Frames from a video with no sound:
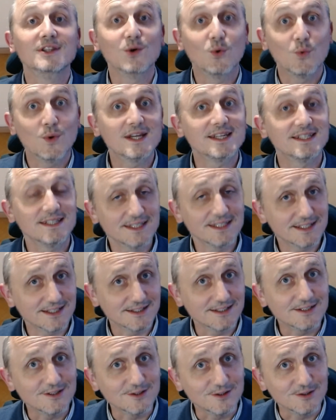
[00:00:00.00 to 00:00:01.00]
West is
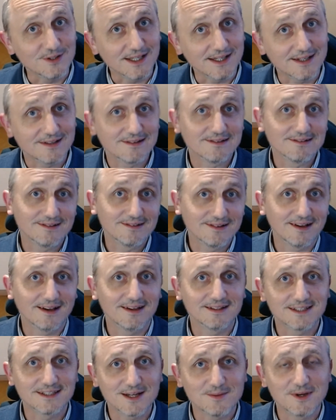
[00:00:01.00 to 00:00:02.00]
going to do that.
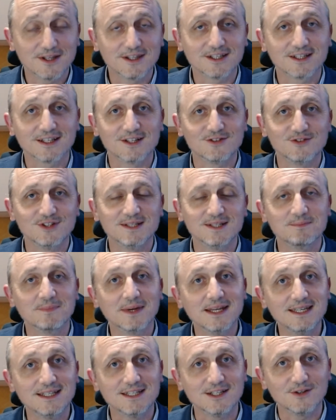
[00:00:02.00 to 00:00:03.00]
Some other countries
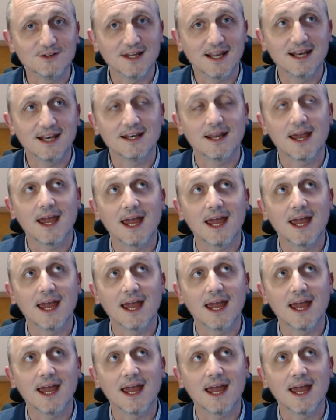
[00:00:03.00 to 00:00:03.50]
may do it,